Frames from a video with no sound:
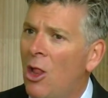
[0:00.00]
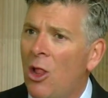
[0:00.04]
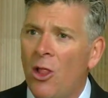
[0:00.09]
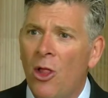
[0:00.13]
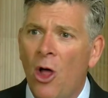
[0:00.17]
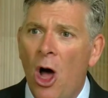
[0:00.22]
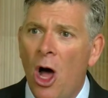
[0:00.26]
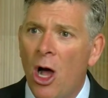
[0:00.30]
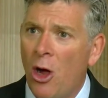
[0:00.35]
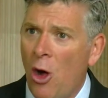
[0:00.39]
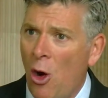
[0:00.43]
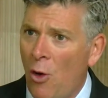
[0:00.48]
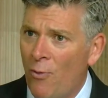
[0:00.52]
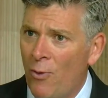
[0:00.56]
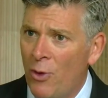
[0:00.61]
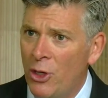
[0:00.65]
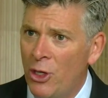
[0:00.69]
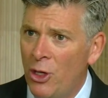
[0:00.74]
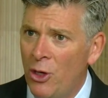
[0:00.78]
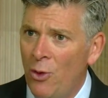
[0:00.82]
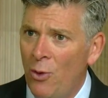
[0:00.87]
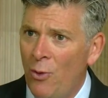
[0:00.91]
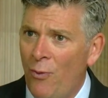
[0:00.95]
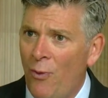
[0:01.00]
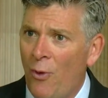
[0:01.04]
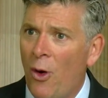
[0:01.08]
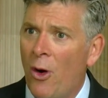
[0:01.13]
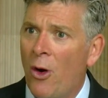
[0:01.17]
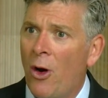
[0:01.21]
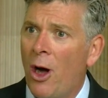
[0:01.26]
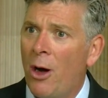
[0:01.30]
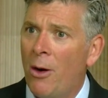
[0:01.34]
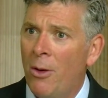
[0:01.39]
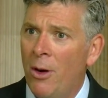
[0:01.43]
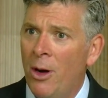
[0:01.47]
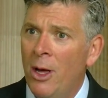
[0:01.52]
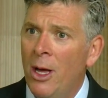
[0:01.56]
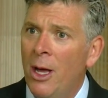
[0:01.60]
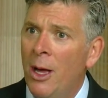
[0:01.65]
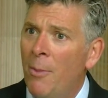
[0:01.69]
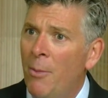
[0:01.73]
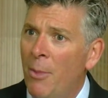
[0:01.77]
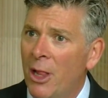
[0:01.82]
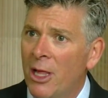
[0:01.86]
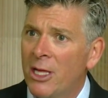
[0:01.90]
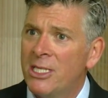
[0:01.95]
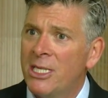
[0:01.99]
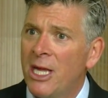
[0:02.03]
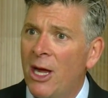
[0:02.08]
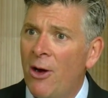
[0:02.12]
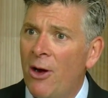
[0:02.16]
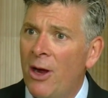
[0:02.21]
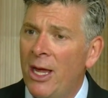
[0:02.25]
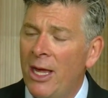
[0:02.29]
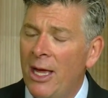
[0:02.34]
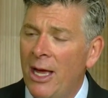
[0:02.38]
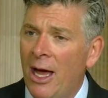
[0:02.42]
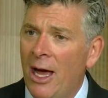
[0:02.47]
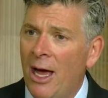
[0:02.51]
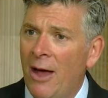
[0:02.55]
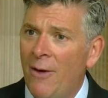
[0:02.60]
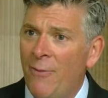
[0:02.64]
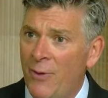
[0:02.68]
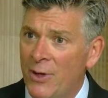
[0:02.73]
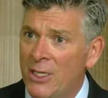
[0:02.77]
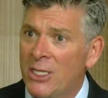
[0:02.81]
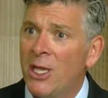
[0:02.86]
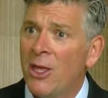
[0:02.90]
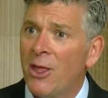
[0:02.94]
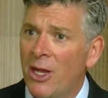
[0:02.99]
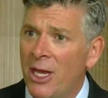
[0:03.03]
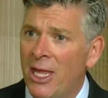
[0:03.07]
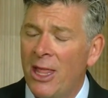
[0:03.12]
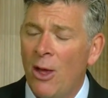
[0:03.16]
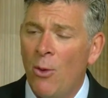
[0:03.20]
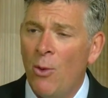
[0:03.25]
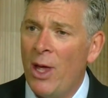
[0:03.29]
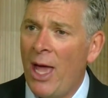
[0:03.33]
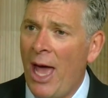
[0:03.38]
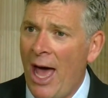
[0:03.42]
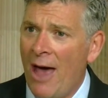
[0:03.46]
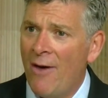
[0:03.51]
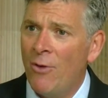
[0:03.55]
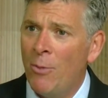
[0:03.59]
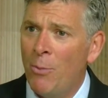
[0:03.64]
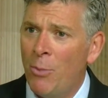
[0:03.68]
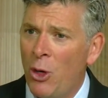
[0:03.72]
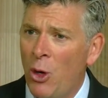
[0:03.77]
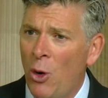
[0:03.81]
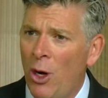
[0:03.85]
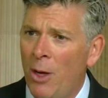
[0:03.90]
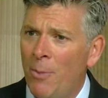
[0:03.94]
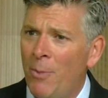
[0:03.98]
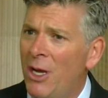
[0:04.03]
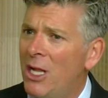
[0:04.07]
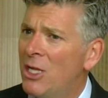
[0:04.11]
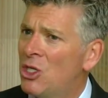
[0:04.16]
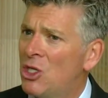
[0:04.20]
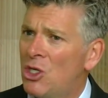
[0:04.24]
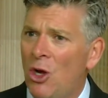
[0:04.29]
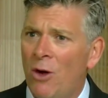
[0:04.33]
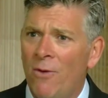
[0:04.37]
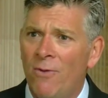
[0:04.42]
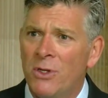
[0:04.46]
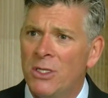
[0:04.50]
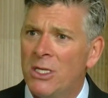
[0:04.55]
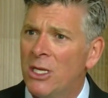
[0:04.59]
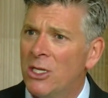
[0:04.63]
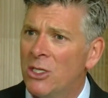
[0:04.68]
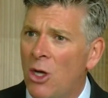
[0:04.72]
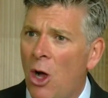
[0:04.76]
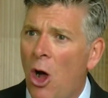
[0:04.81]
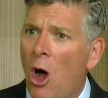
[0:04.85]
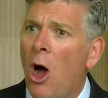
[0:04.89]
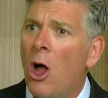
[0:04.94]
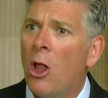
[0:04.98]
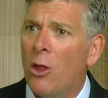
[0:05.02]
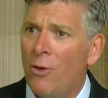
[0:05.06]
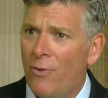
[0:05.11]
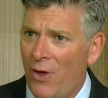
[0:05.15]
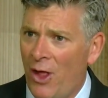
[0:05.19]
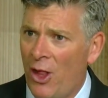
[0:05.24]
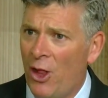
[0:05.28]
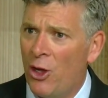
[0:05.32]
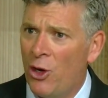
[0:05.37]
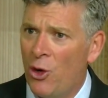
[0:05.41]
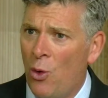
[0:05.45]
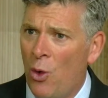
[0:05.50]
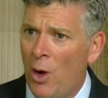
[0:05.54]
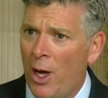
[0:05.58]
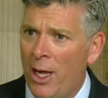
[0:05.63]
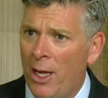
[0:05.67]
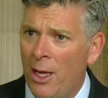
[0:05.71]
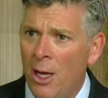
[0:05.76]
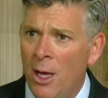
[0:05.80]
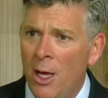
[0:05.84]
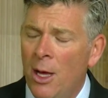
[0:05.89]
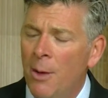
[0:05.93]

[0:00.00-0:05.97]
long overdue for our military uh, facility that we have in Peoria, but it services all of Illinois,